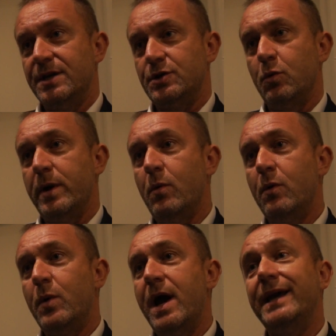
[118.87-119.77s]
So we, w
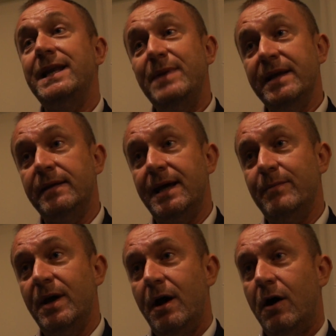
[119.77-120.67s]
we are enabling
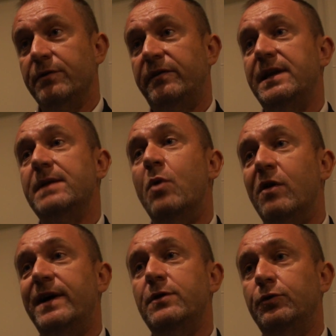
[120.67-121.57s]
them on selling
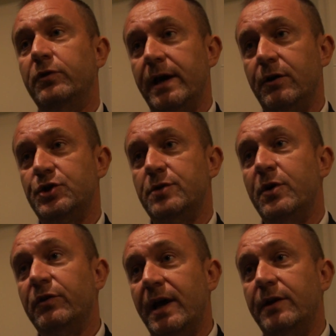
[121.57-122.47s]
more value to their
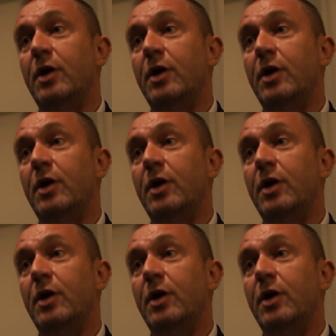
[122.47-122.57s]
customer and